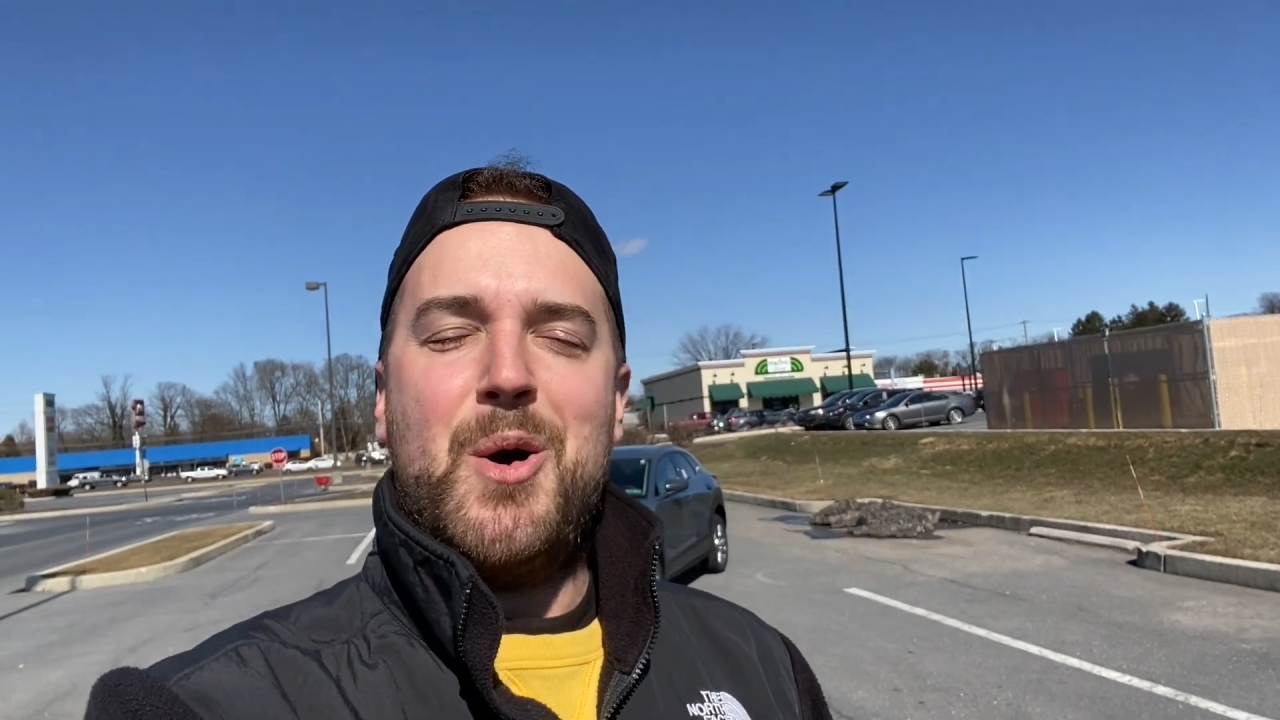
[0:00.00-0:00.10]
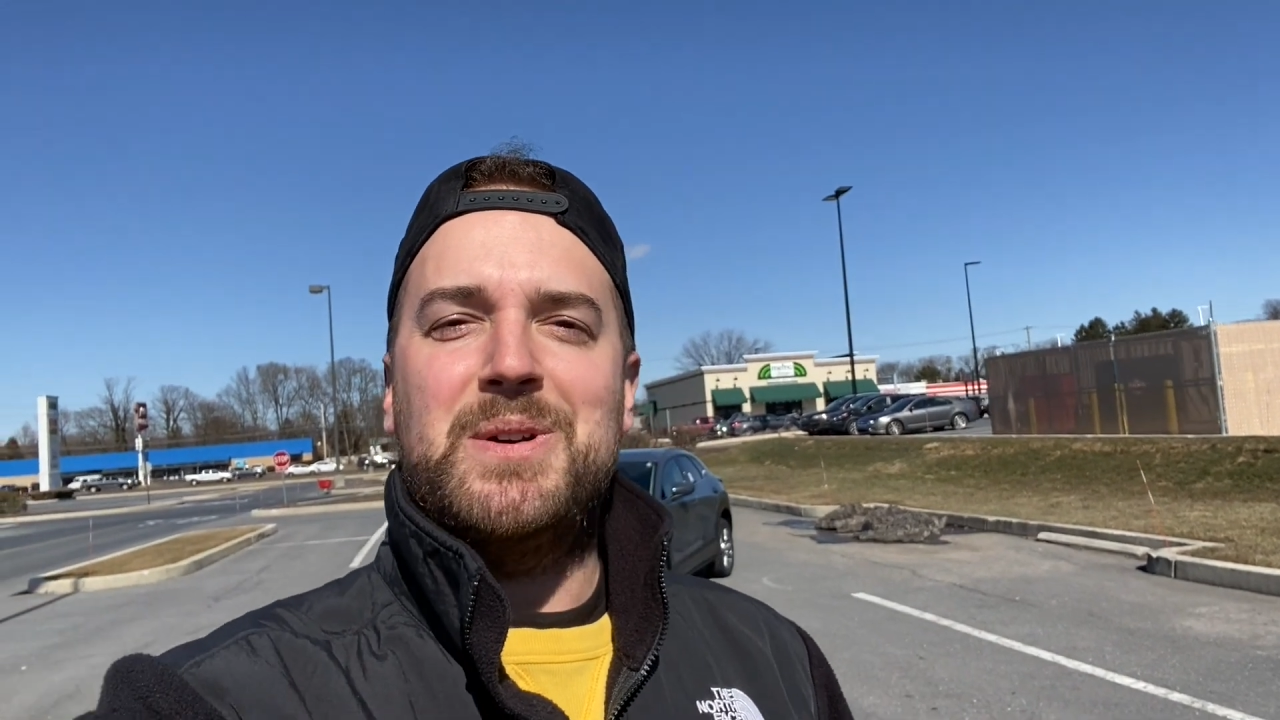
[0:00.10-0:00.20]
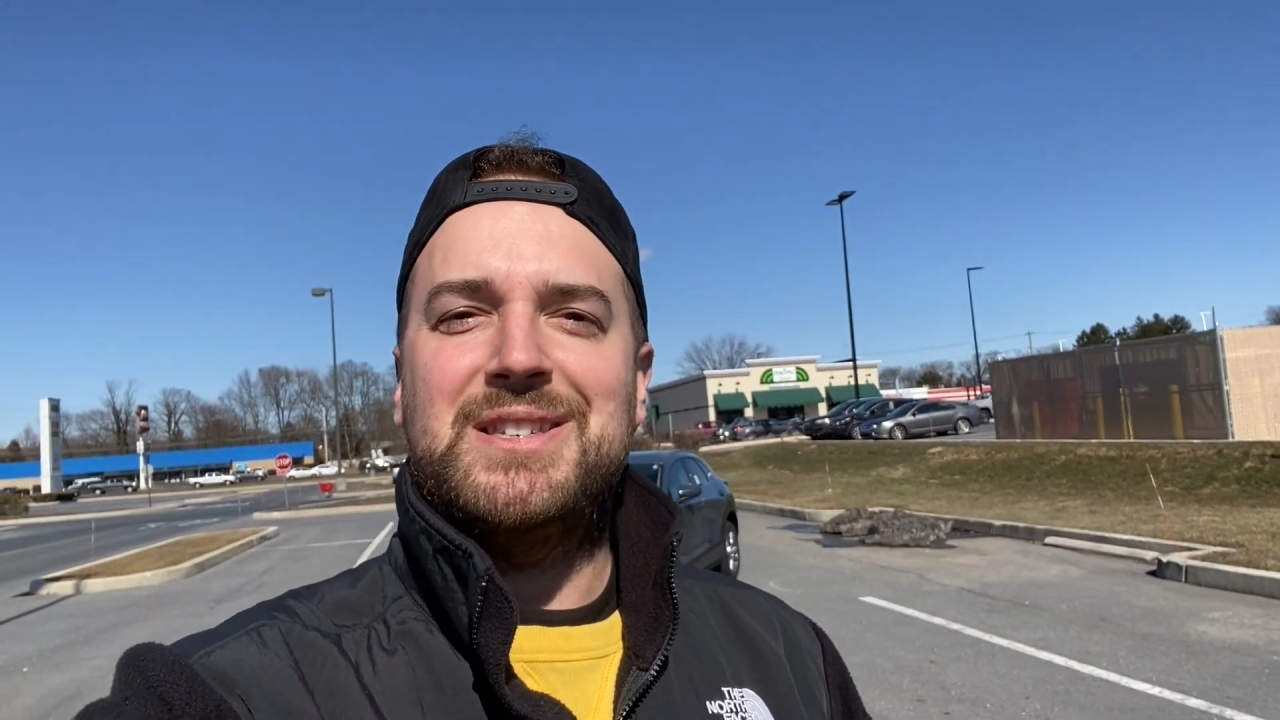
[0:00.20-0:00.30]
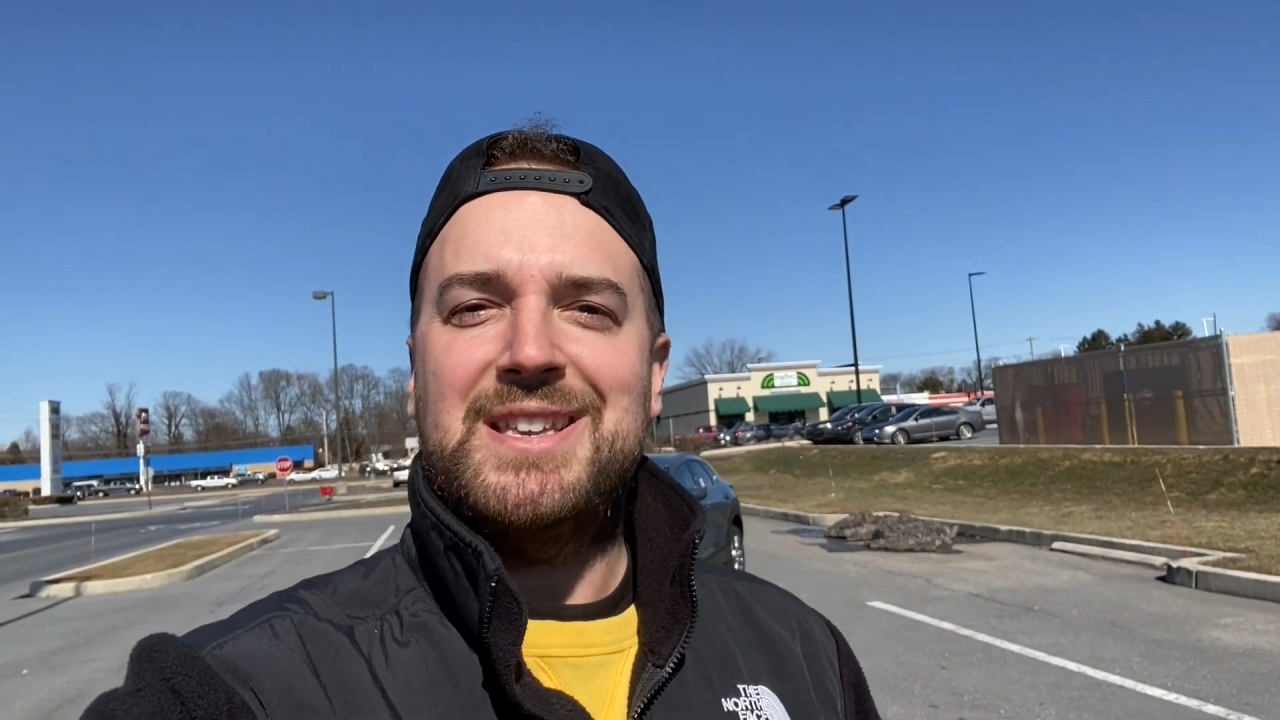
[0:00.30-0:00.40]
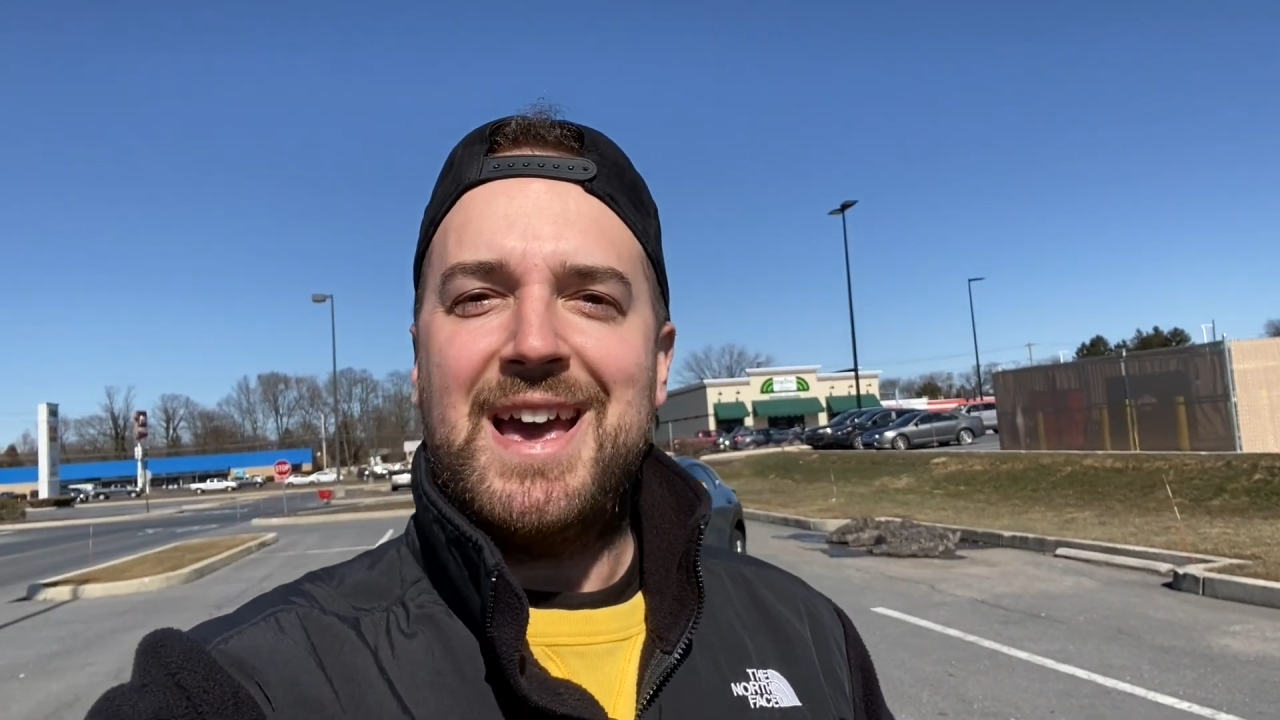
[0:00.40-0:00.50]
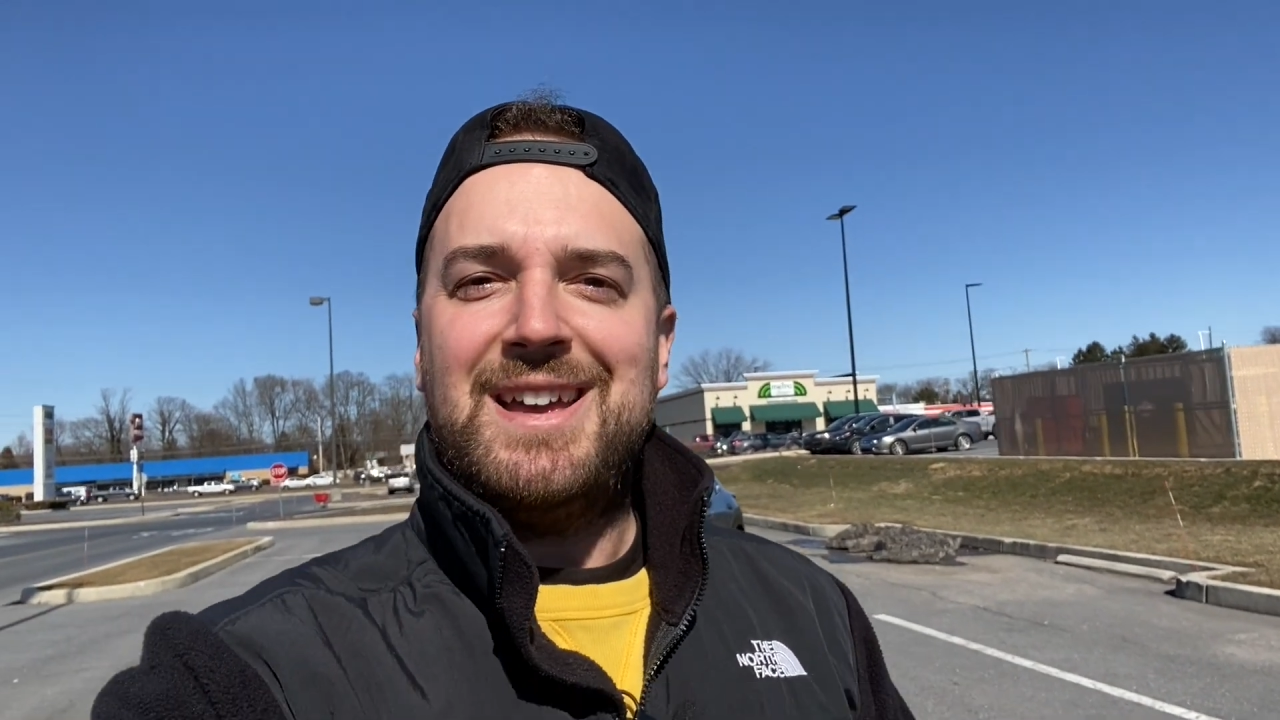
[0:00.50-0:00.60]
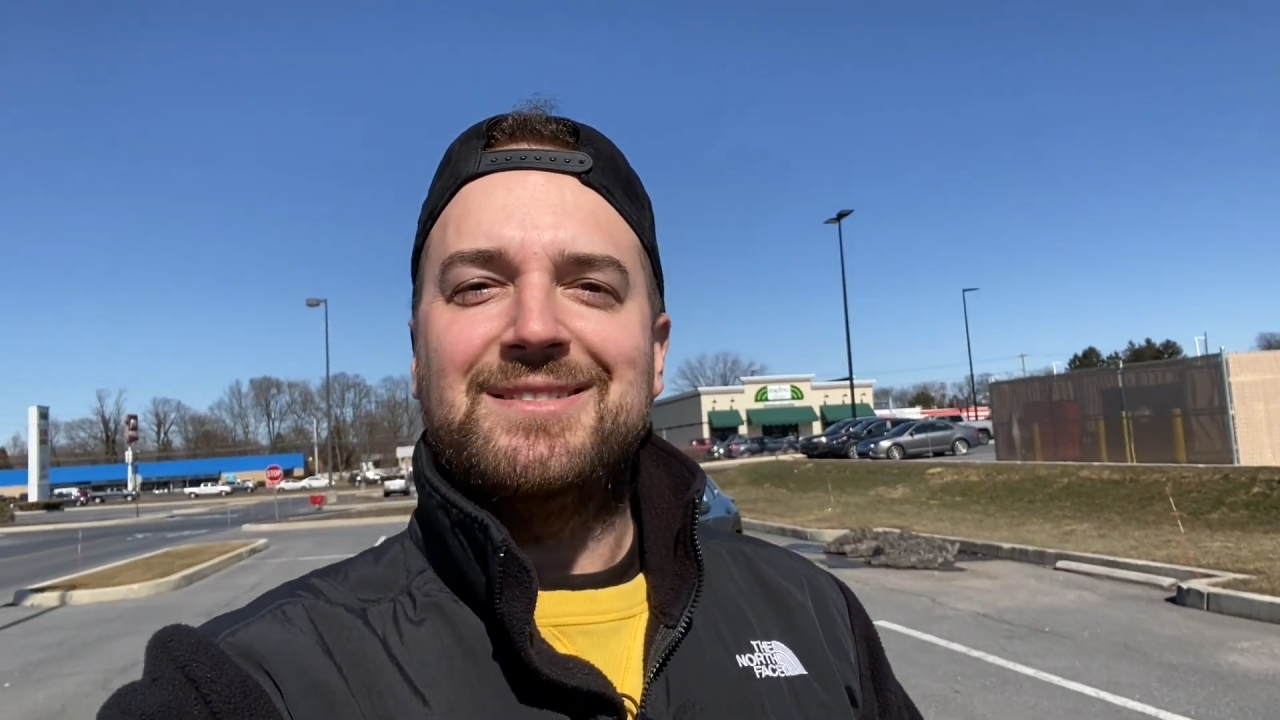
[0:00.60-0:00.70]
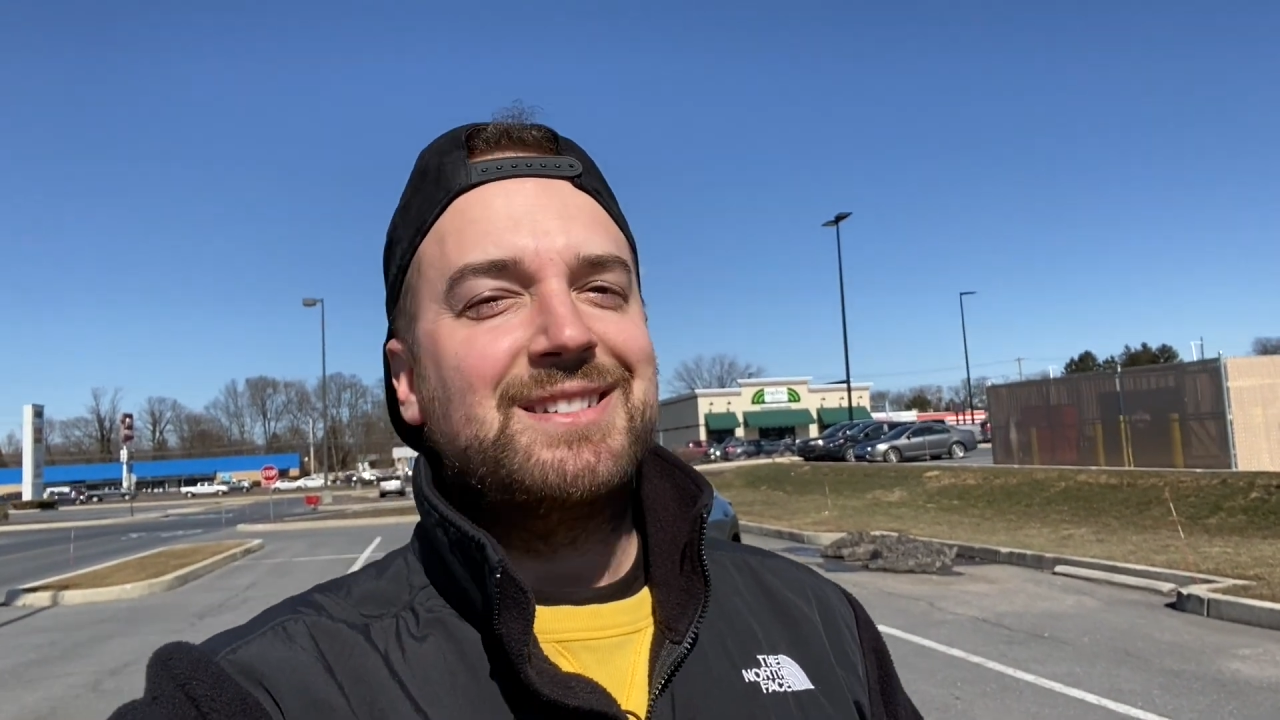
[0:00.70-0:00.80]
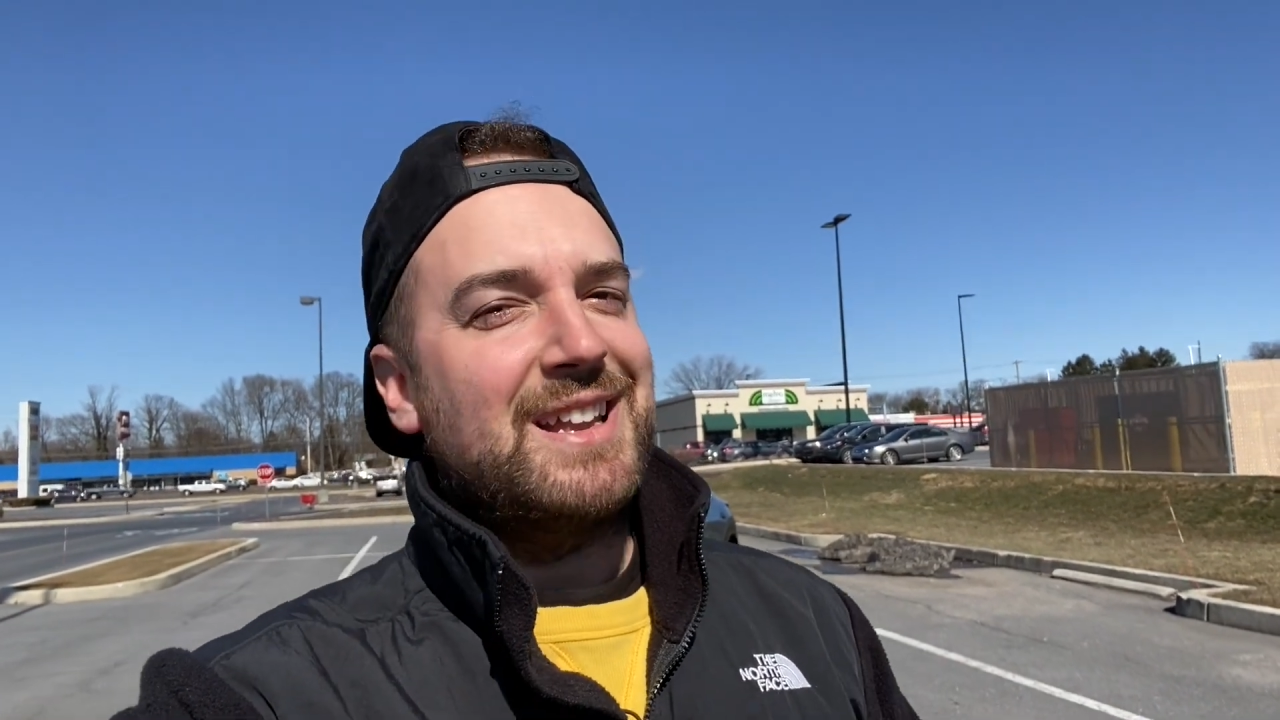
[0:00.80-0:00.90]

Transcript: always say,